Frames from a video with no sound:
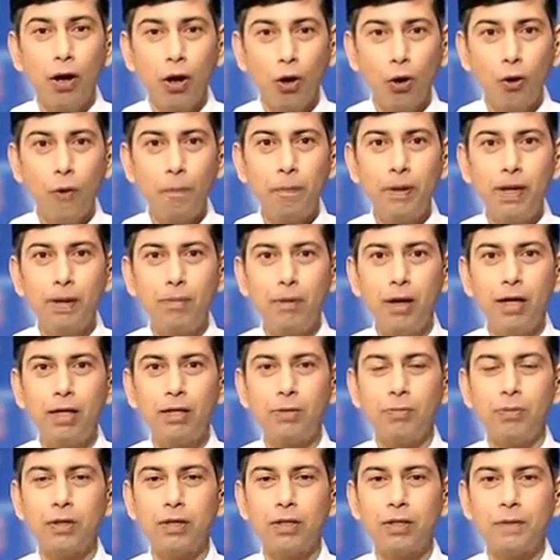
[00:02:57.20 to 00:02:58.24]
low P
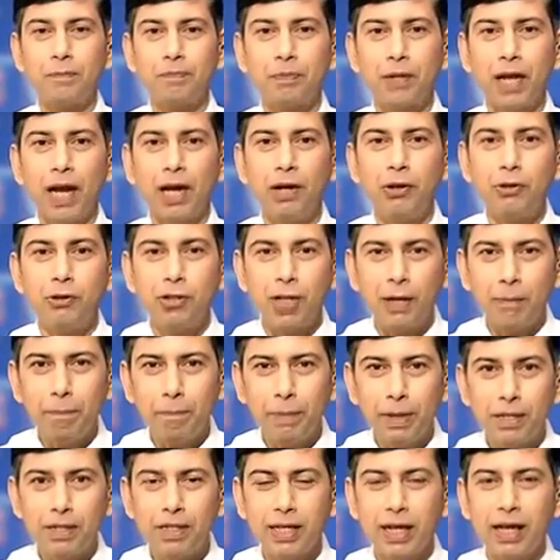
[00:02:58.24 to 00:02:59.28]
multiples and you
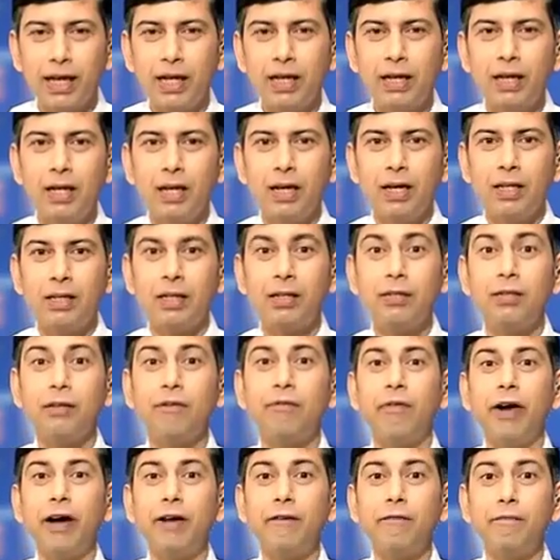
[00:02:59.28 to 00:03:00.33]
jump in saying, this is
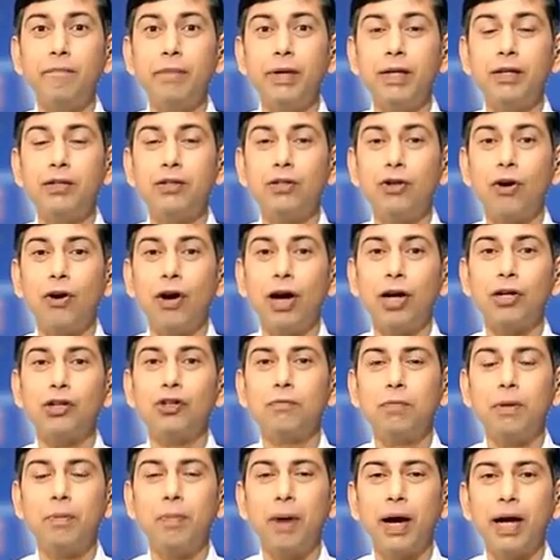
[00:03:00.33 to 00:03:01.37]
a 5 P stock, I
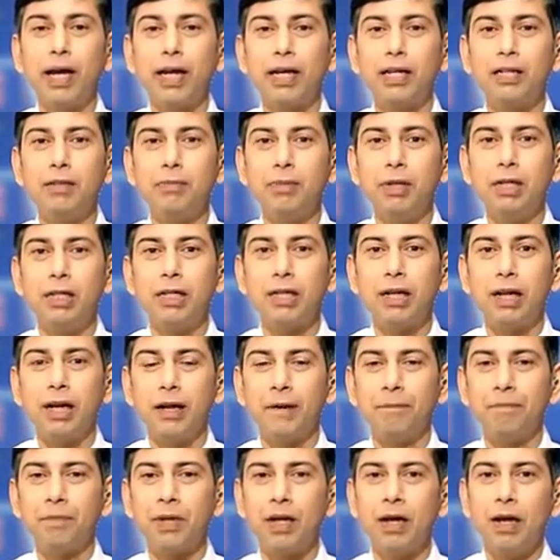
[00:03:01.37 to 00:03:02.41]
should be buying it
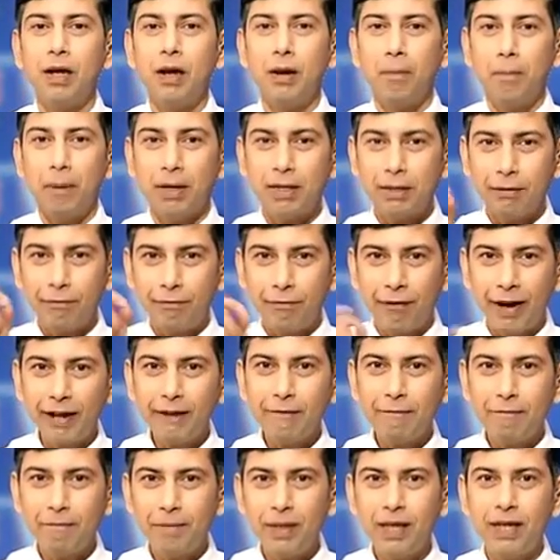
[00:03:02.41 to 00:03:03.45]
immediately. But the
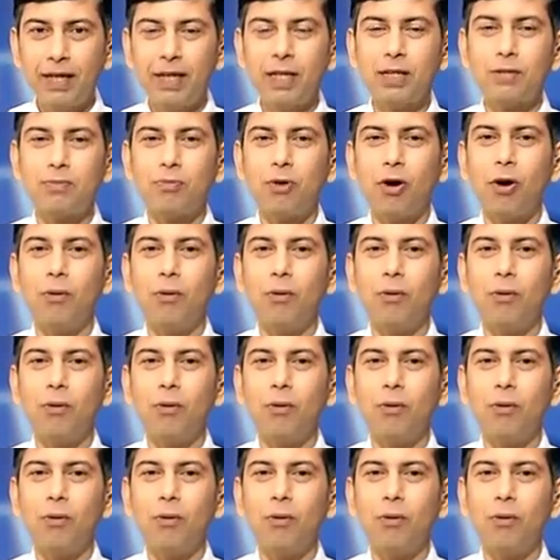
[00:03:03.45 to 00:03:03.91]
5 P is